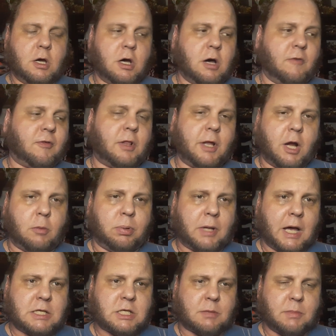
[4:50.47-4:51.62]
of clear
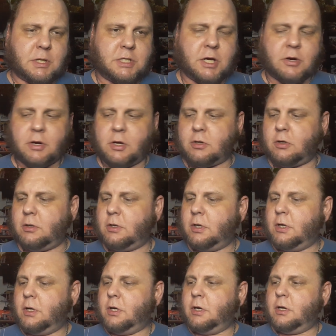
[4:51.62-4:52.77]
plastic material
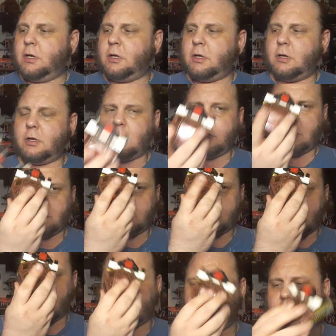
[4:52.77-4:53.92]

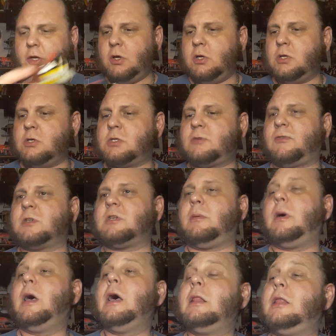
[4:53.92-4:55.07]
that I can use for some.
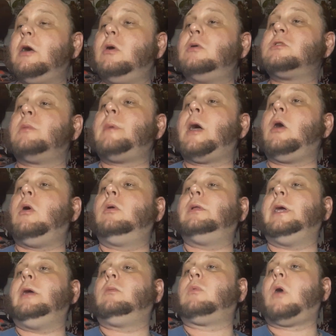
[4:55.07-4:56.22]
Those are my
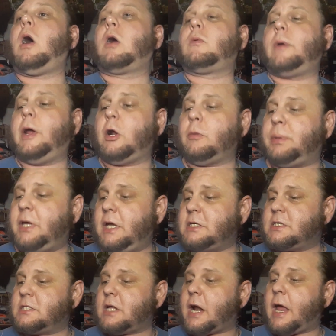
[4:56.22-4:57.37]
only Rock Raider
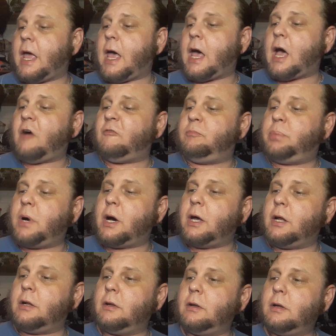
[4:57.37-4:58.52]
pieces that I have, but